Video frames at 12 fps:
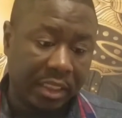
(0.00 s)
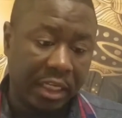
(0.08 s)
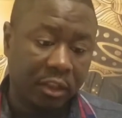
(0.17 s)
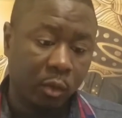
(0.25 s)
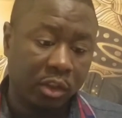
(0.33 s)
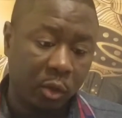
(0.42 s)
It
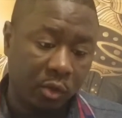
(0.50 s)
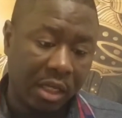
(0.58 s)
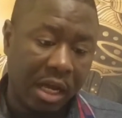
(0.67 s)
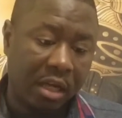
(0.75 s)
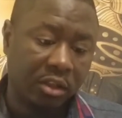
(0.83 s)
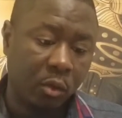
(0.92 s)
says when
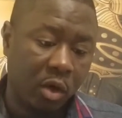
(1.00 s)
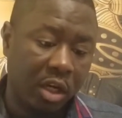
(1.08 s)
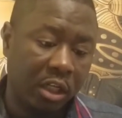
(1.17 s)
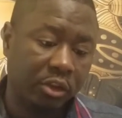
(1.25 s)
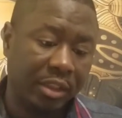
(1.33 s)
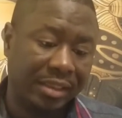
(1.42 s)

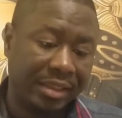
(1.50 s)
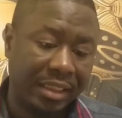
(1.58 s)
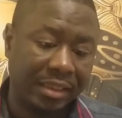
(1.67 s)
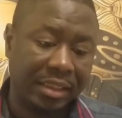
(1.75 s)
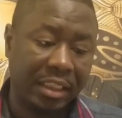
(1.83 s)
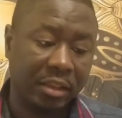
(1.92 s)

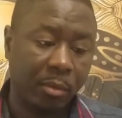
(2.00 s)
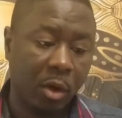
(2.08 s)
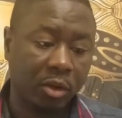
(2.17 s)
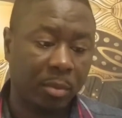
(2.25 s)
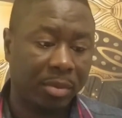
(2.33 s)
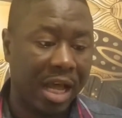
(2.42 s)
2,160
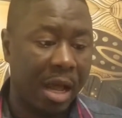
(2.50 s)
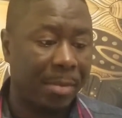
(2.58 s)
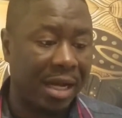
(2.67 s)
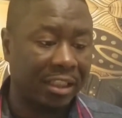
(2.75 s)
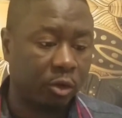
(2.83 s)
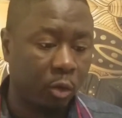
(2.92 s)
is
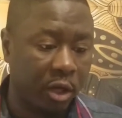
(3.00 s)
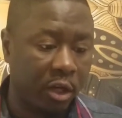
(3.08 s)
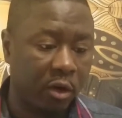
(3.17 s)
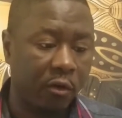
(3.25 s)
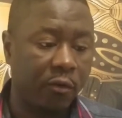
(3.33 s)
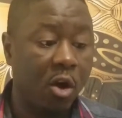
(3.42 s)
multiplied by
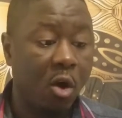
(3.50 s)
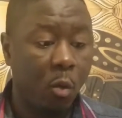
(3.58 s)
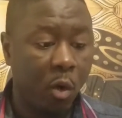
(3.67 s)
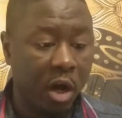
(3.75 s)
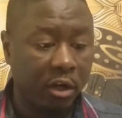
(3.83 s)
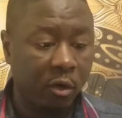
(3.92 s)
12,
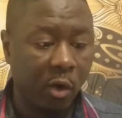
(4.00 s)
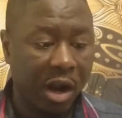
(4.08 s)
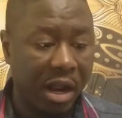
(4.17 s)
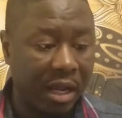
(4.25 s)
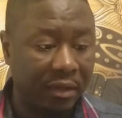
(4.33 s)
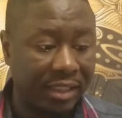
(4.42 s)
one
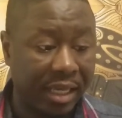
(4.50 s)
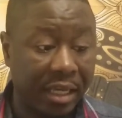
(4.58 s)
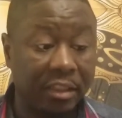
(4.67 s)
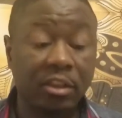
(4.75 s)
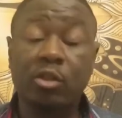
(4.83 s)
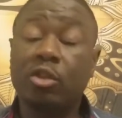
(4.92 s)

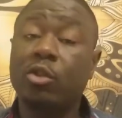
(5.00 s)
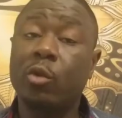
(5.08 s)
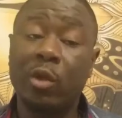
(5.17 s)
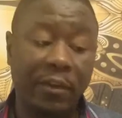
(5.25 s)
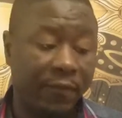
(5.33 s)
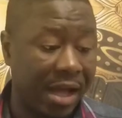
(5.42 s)
arrives at
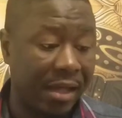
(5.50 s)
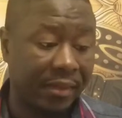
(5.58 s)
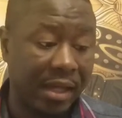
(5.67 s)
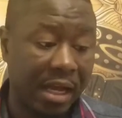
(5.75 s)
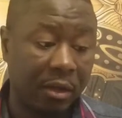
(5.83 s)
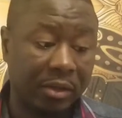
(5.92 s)

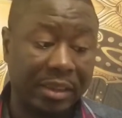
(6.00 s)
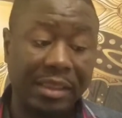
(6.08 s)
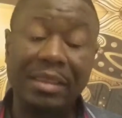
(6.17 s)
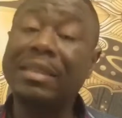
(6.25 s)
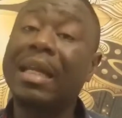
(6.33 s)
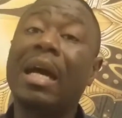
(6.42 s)

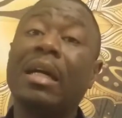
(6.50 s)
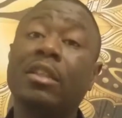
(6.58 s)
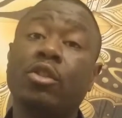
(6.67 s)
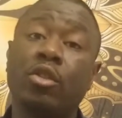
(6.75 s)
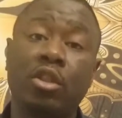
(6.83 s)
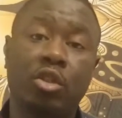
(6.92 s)

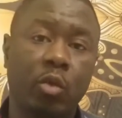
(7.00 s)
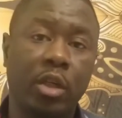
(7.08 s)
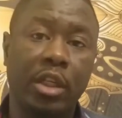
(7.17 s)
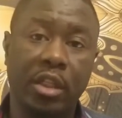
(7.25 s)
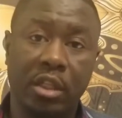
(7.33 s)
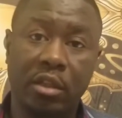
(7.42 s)

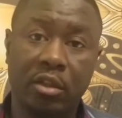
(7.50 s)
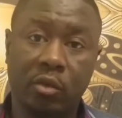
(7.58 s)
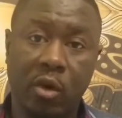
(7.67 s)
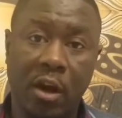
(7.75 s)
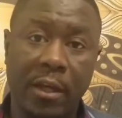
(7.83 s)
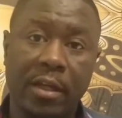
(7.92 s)
25,920
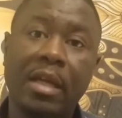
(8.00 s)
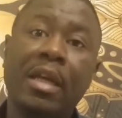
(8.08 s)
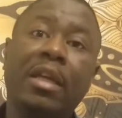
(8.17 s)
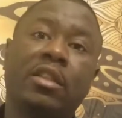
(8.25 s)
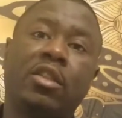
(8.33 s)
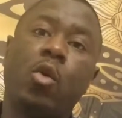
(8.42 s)
years, right?